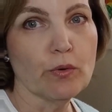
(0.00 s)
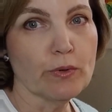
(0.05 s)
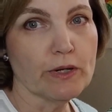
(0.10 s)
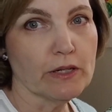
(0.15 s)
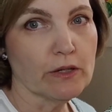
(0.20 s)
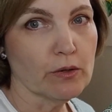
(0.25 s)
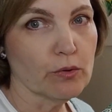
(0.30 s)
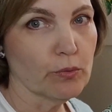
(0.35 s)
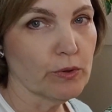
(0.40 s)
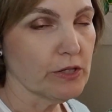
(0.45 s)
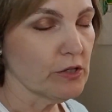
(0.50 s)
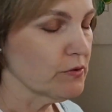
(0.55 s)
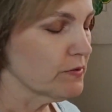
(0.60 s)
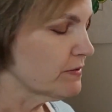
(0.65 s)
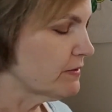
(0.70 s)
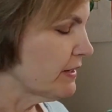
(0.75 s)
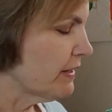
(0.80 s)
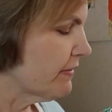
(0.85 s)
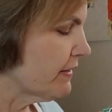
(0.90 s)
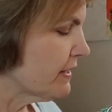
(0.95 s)
when you
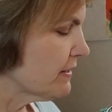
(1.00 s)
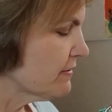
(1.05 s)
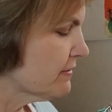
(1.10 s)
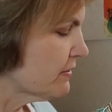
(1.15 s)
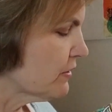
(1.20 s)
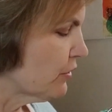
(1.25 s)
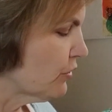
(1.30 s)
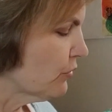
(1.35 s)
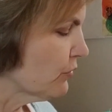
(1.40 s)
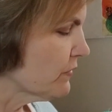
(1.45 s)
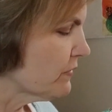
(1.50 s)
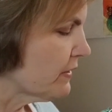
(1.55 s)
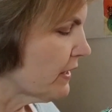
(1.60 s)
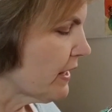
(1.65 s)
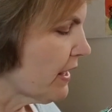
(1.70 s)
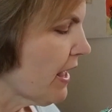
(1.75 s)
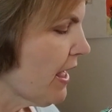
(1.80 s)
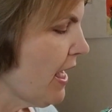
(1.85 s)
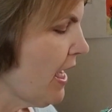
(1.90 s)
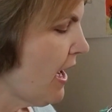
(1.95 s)
see this. So you'll
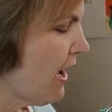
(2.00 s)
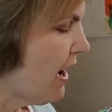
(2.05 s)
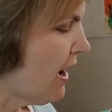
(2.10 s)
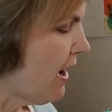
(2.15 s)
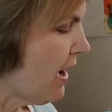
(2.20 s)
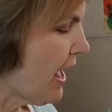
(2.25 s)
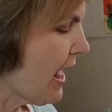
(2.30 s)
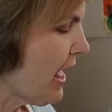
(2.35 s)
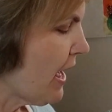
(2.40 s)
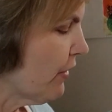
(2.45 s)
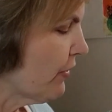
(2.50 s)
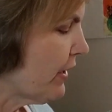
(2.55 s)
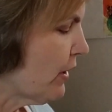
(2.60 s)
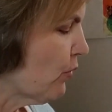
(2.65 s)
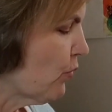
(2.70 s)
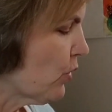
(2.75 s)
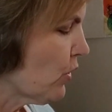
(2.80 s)
see how that